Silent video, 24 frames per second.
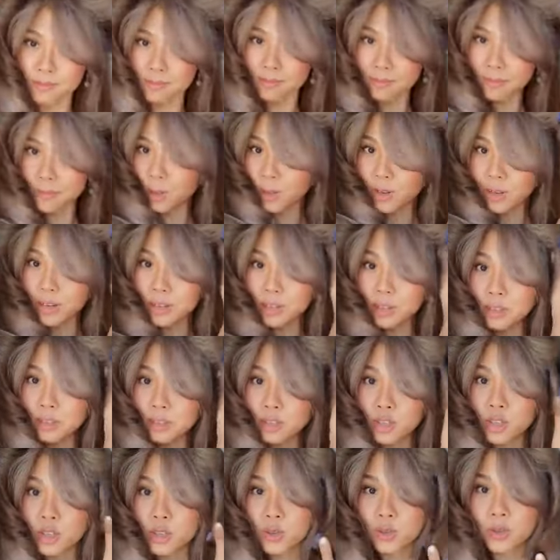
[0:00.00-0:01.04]
you can
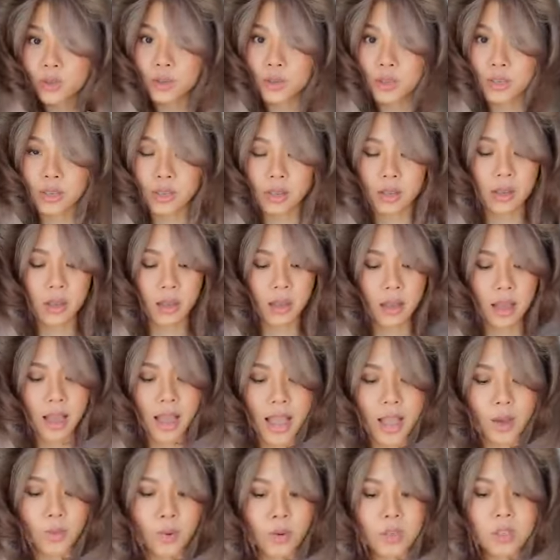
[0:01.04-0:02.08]
choose.
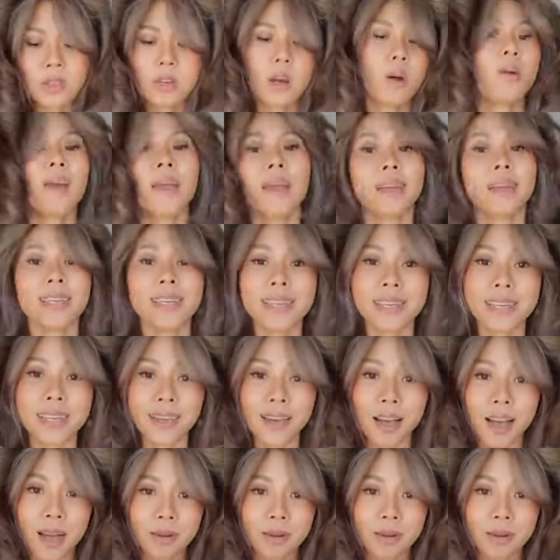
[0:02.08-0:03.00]
I wouldn't go any